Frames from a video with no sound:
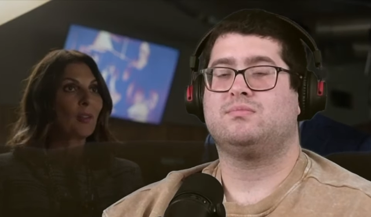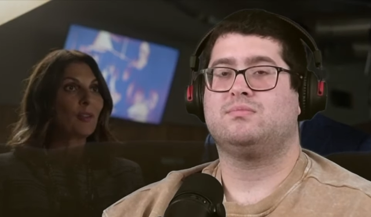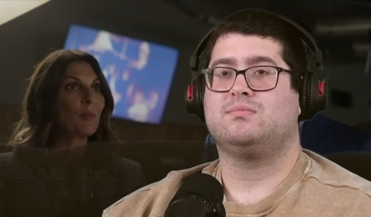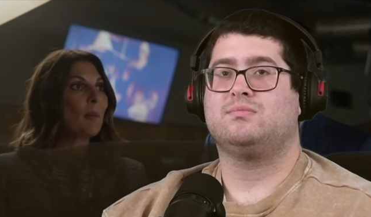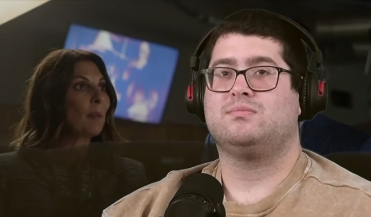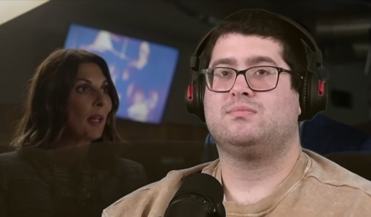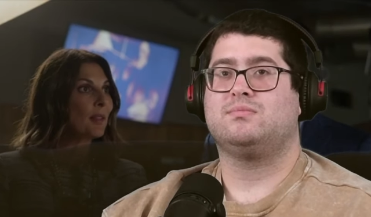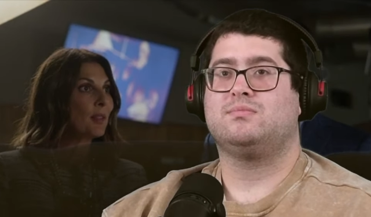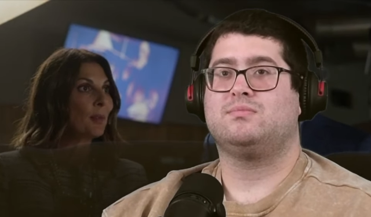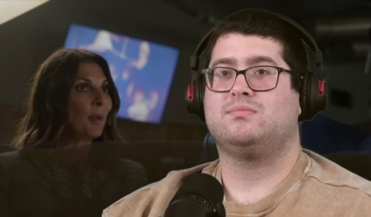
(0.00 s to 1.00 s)
Speaker 1: for my
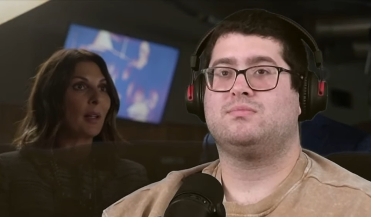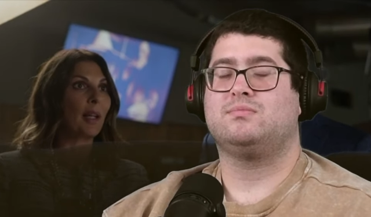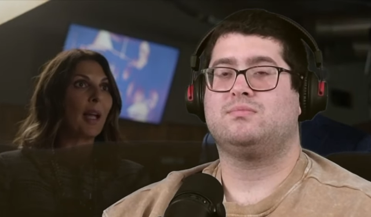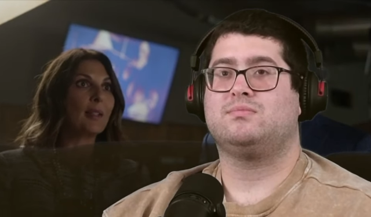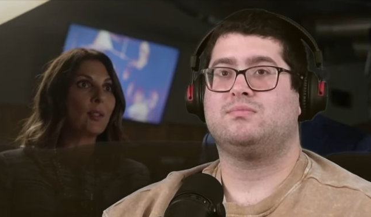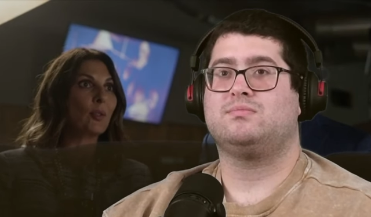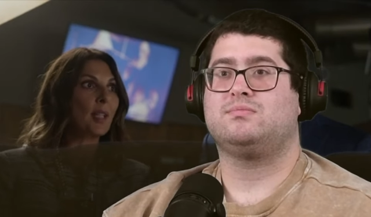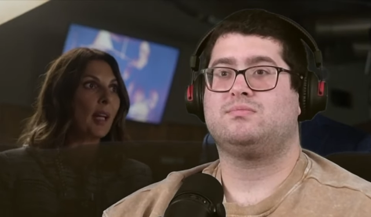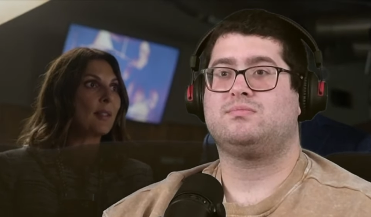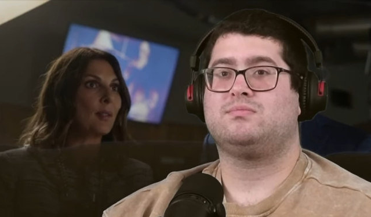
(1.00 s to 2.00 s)
plan to work, Astrid
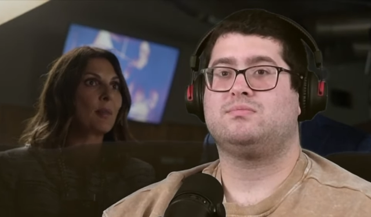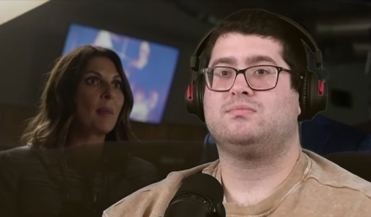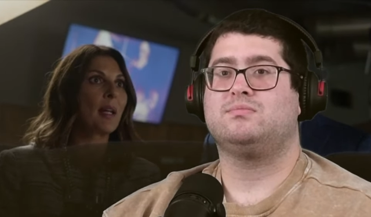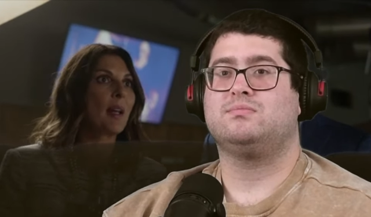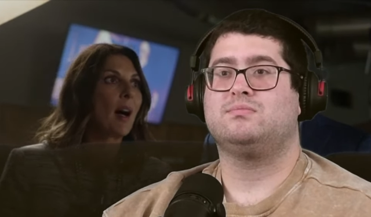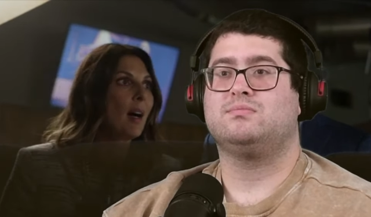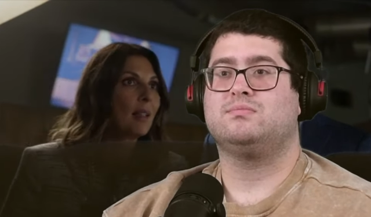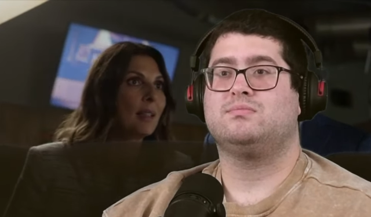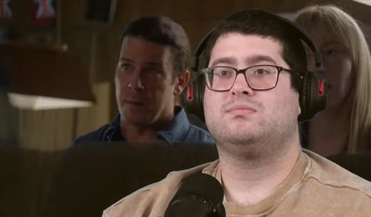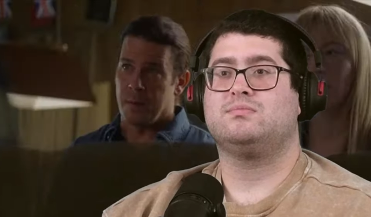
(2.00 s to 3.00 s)
has to remain
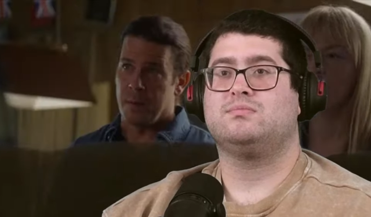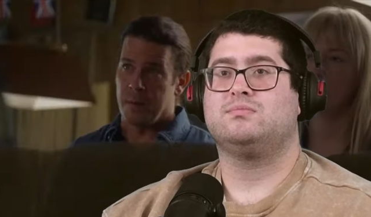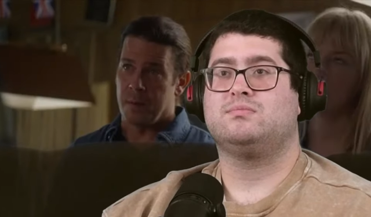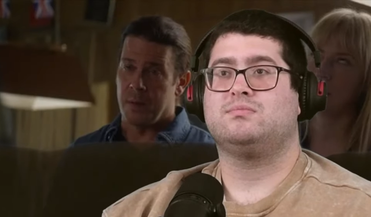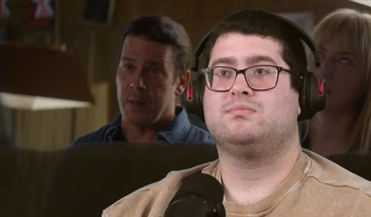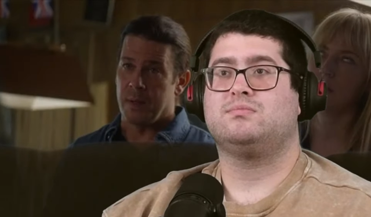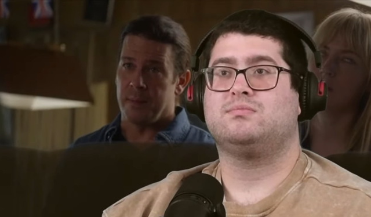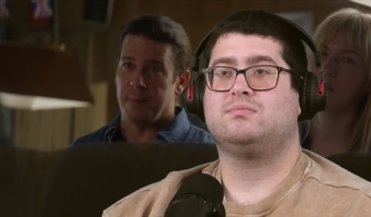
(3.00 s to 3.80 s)
unkidnapped.